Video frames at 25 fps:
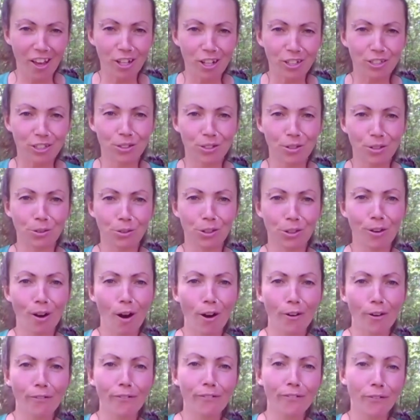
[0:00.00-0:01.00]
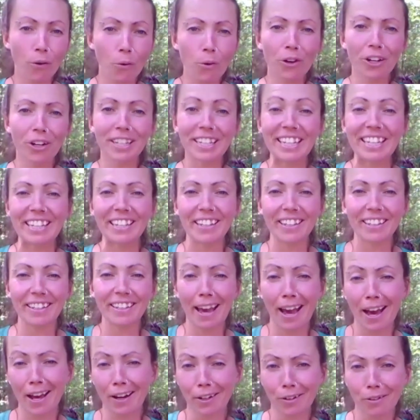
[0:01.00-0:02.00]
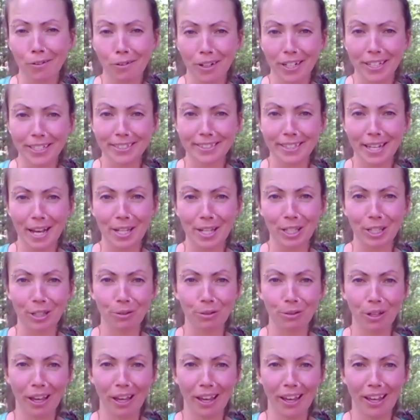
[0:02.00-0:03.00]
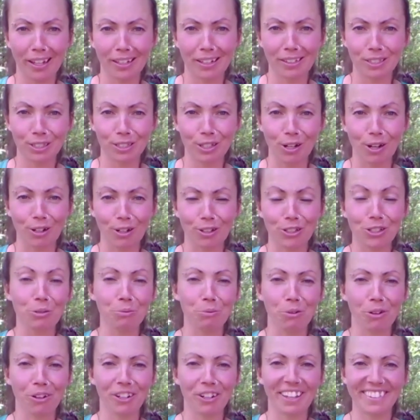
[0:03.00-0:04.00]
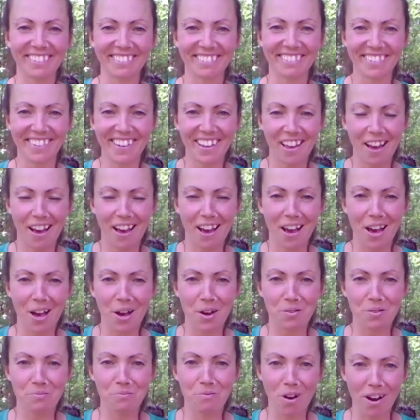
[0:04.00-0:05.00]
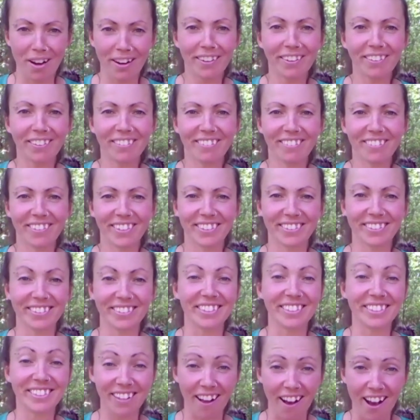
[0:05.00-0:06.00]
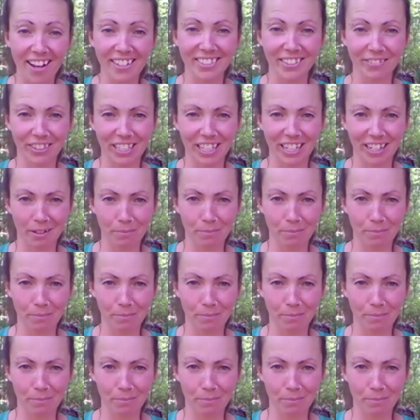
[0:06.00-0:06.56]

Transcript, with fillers: So there are four key categories that you can start to work in. Uh, one is the size of the animal